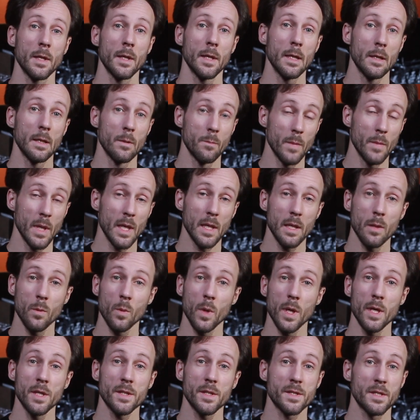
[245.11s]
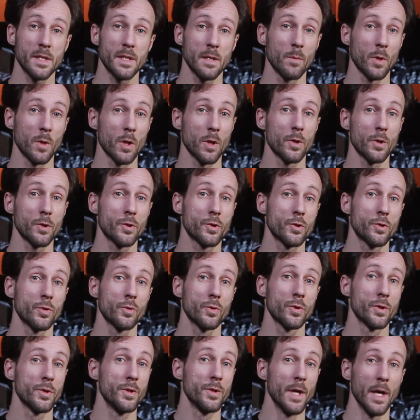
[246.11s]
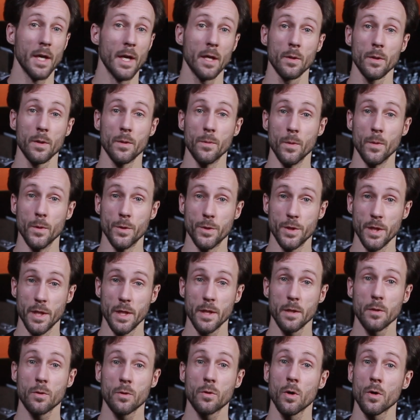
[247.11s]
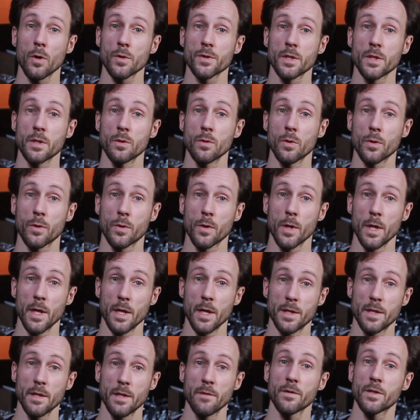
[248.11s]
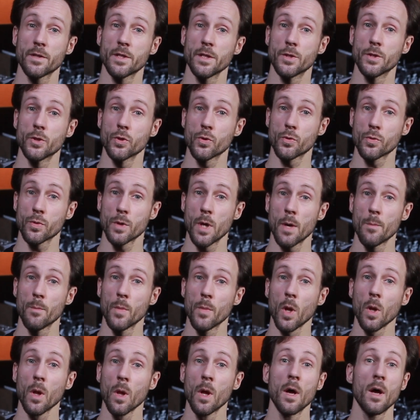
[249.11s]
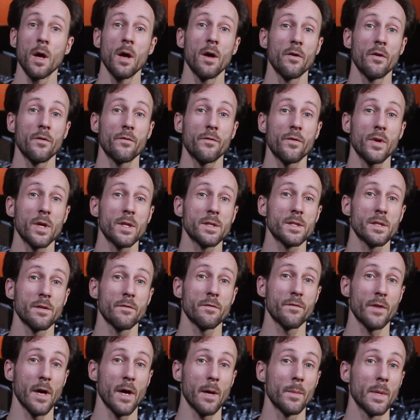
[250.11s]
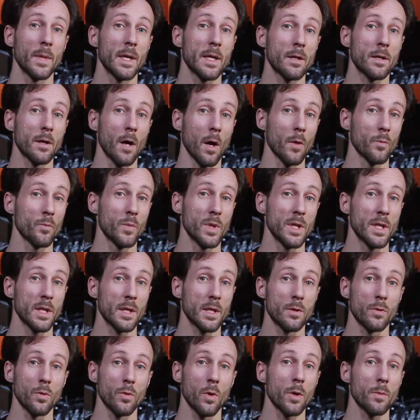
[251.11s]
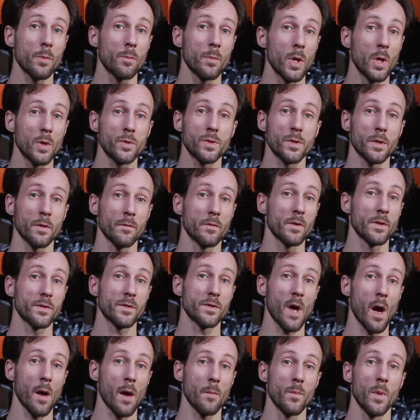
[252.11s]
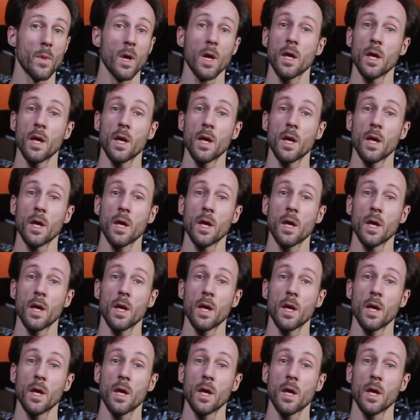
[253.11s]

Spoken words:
In many ways similar to the daily routine causing your creativity to crumble, friends and family can't be ignored most of the time.